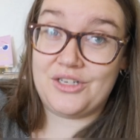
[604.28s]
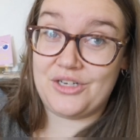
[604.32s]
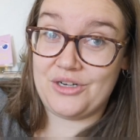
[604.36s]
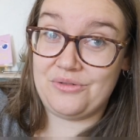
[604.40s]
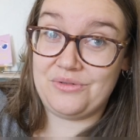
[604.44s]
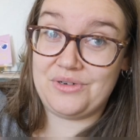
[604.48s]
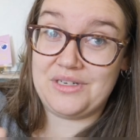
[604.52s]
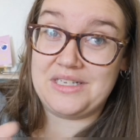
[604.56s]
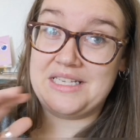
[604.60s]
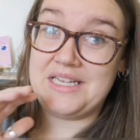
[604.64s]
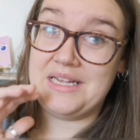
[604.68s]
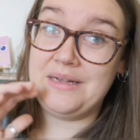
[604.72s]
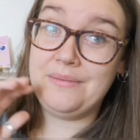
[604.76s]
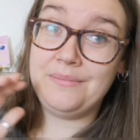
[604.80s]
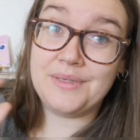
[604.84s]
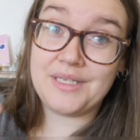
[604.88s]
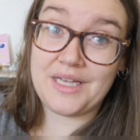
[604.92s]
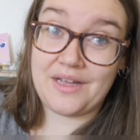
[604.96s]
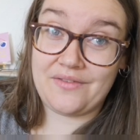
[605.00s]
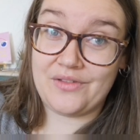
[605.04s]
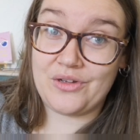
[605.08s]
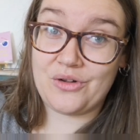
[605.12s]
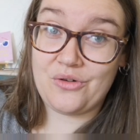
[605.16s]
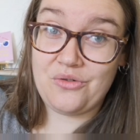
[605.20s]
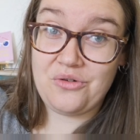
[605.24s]
the shoulder seams
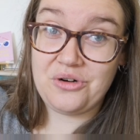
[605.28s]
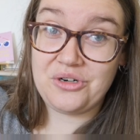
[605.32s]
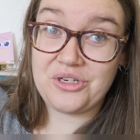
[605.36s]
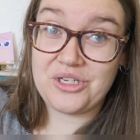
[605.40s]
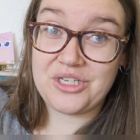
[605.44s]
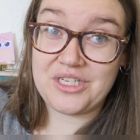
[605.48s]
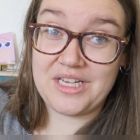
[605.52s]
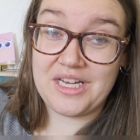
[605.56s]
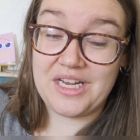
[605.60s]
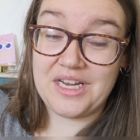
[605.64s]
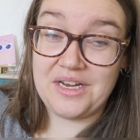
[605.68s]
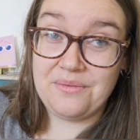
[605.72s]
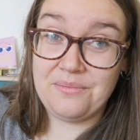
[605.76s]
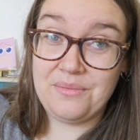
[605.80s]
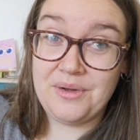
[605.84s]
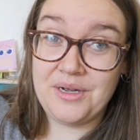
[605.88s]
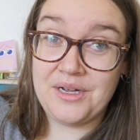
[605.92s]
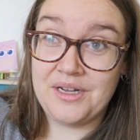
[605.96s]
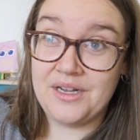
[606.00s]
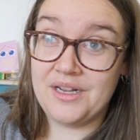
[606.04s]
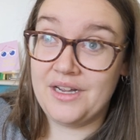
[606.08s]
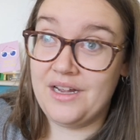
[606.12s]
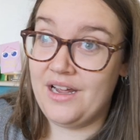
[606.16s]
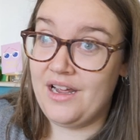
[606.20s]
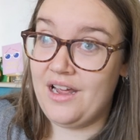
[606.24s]
and the crotch seam
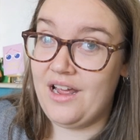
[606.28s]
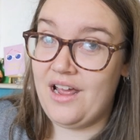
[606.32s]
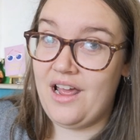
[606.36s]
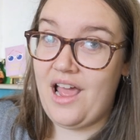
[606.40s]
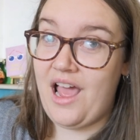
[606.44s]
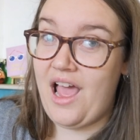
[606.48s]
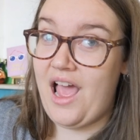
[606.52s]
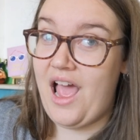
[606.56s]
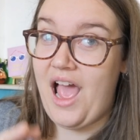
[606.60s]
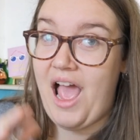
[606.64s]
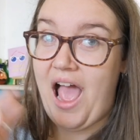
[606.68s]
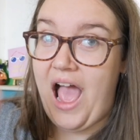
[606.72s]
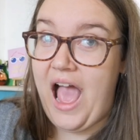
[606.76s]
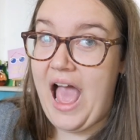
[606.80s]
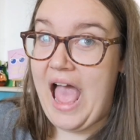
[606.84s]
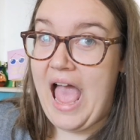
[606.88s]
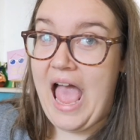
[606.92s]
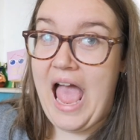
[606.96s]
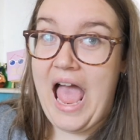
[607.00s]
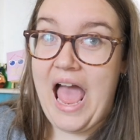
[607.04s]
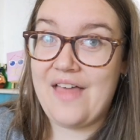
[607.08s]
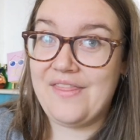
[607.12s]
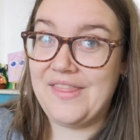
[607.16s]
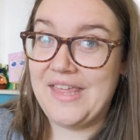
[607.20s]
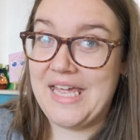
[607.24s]

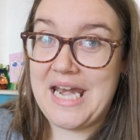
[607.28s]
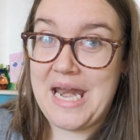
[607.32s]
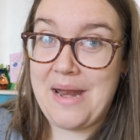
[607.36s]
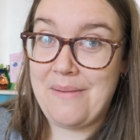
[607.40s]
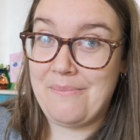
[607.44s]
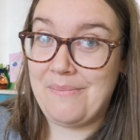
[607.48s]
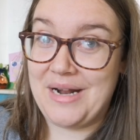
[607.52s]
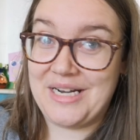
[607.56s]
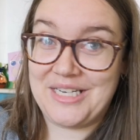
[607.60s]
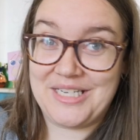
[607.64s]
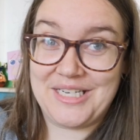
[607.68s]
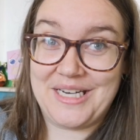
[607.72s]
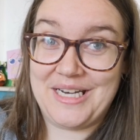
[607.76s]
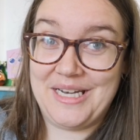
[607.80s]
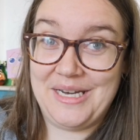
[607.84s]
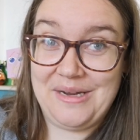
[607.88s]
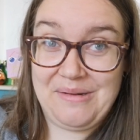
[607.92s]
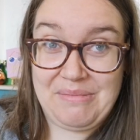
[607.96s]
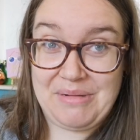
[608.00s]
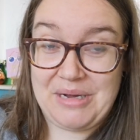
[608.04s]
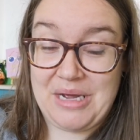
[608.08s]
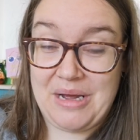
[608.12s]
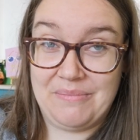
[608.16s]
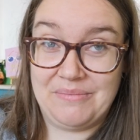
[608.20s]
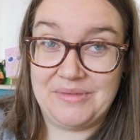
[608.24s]
and then it
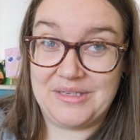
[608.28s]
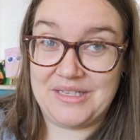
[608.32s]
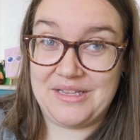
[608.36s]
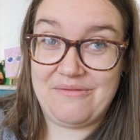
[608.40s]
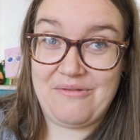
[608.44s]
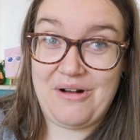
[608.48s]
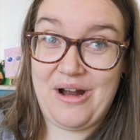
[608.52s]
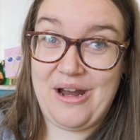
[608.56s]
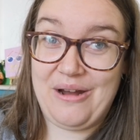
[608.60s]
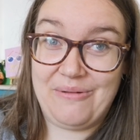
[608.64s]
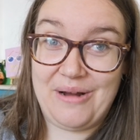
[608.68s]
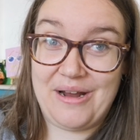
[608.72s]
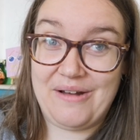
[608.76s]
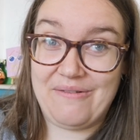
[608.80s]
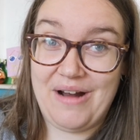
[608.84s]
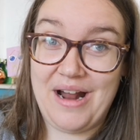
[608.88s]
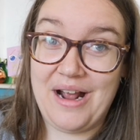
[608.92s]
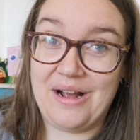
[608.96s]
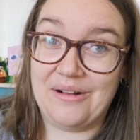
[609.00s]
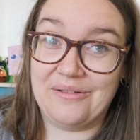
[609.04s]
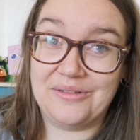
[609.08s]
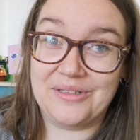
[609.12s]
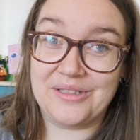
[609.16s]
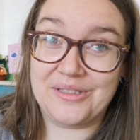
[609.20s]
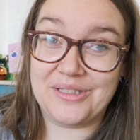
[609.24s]
magically becomes the right way
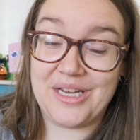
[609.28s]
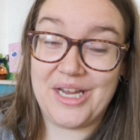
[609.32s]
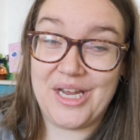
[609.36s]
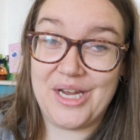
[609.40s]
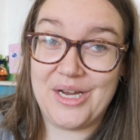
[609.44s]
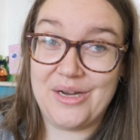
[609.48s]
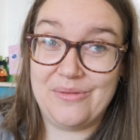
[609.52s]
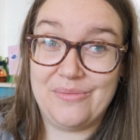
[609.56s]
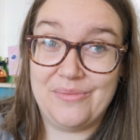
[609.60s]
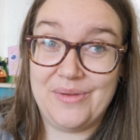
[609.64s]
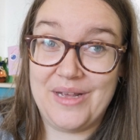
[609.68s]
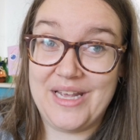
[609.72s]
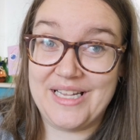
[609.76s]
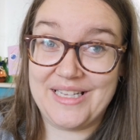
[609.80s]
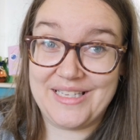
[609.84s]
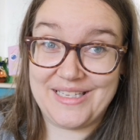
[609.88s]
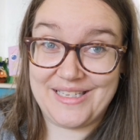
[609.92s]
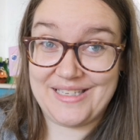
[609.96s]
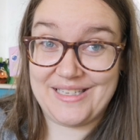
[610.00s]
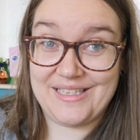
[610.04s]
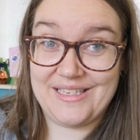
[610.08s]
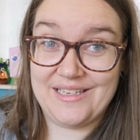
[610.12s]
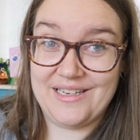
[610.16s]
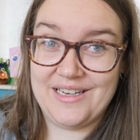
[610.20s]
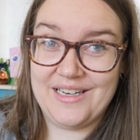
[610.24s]
round. Um,
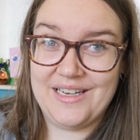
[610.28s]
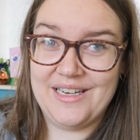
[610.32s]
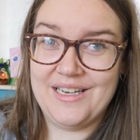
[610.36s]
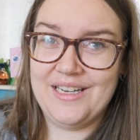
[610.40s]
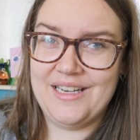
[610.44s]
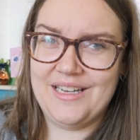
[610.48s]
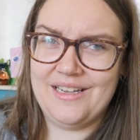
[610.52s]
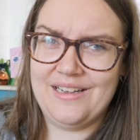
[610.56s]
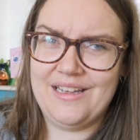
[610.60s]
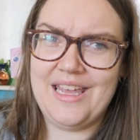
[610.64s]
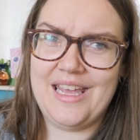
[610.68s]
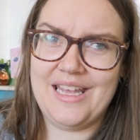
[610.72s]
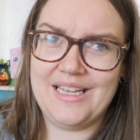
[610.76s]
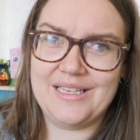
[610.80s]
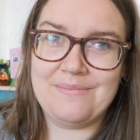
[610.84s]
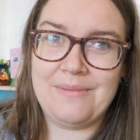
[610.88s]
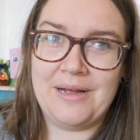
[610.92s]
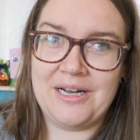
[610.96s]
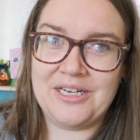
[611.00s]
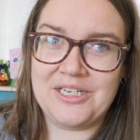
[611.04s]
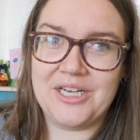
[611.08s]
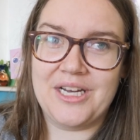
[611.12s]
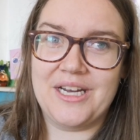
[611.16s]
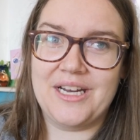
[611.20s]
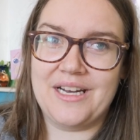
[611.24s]
it's it is
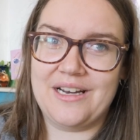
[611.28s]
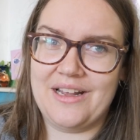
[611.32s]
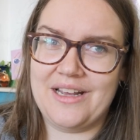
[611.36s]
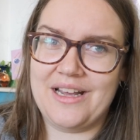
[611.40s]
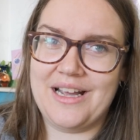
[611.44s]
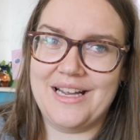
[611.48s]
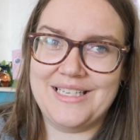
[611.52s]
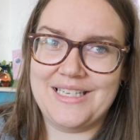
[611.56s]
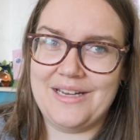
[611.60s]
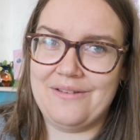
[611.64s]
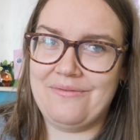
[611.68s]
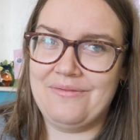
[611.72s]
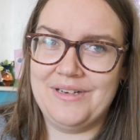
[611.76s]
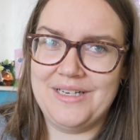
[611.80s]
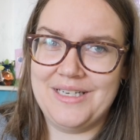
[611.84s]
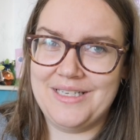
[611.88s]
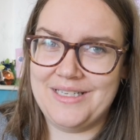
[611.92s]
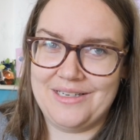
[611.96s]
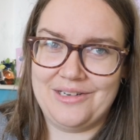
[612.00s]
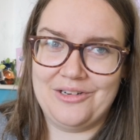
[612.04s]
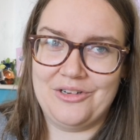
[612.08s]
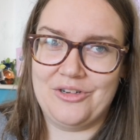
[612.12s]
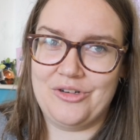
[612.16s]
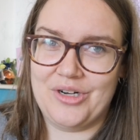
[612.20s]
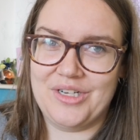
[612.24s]
magic. Like, I definitely
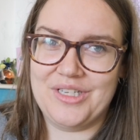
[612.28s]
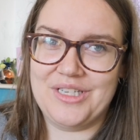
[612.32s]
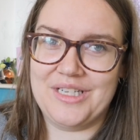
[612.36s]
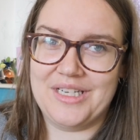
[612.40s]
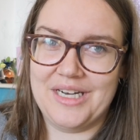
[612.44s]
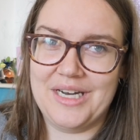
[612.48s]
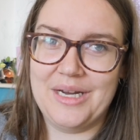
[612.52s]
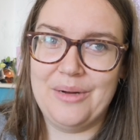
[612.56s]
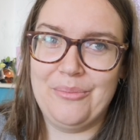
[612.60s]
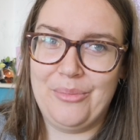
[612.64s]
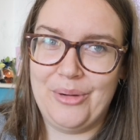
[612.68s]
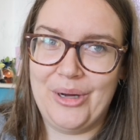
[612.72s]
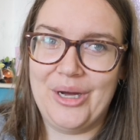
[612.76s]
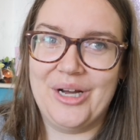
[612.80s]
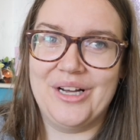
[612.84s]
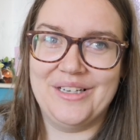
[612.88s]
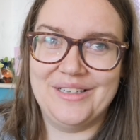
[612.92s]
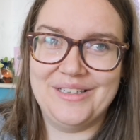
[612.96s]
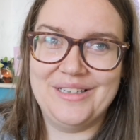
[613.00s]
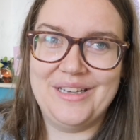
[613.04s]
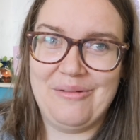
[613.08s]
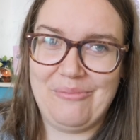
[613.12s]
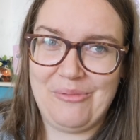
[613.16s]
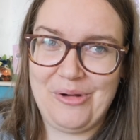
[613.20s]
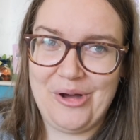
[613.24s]
didn't trust it, but
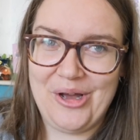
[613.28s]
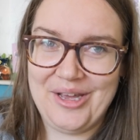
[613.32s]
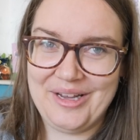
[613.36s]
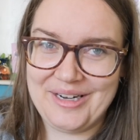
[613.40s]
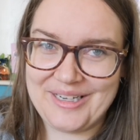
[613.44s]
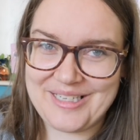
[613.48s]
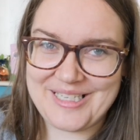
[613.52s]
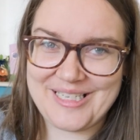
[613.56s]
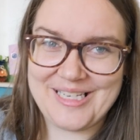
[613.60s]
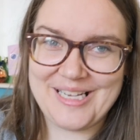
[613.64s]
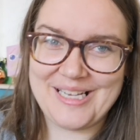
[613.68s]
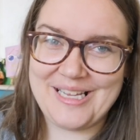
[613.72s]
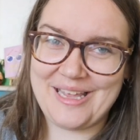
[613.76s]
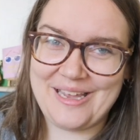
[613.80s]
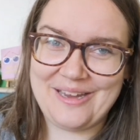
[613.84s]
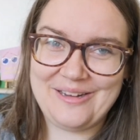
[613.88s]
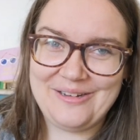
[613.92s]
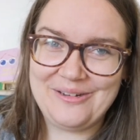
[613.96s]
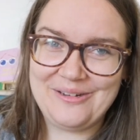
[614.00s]
it worked.